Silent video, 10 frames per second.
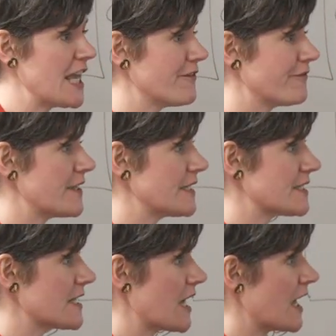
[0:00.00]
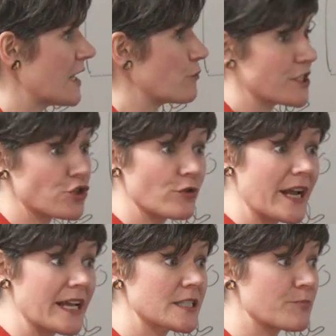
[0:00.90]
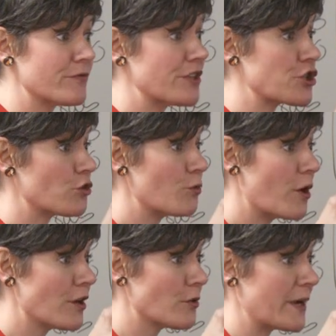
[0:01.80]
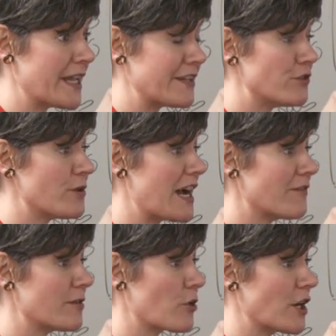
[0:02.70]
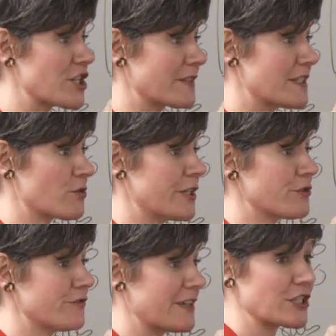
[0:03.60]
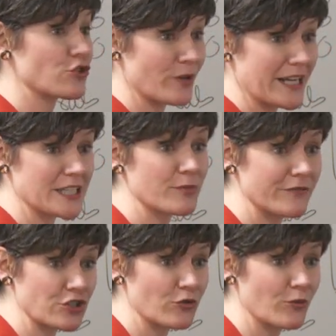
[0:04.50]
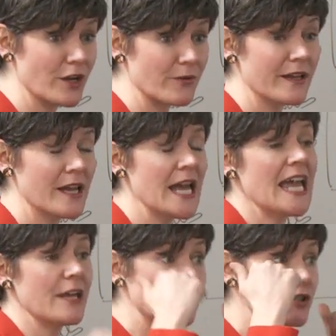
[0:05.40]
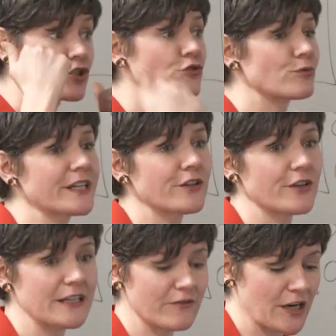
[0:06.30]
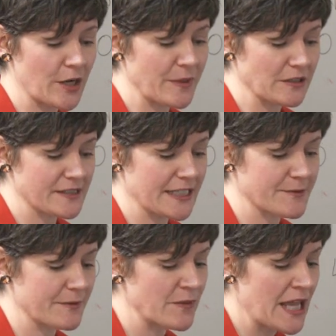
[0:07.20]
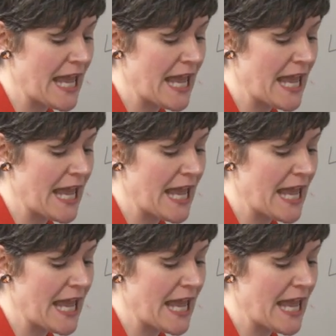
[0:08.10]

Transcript: If it uh, was a trans-provincial waterway, if you have a project that's going to affect a trans-provincial waterway, it would trigger an environmental assessment.